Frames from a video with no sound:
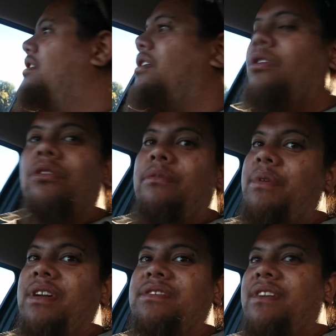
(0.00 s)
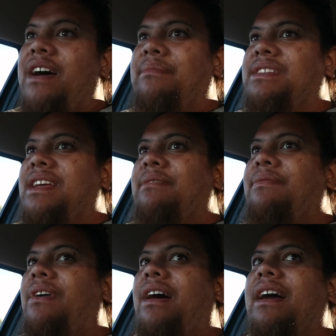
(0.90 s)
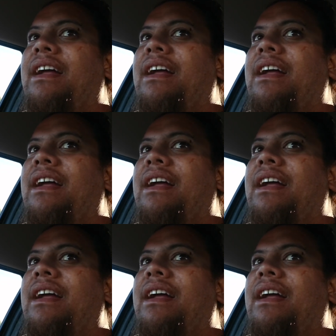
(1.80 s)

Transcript: all the birds around me seem fine.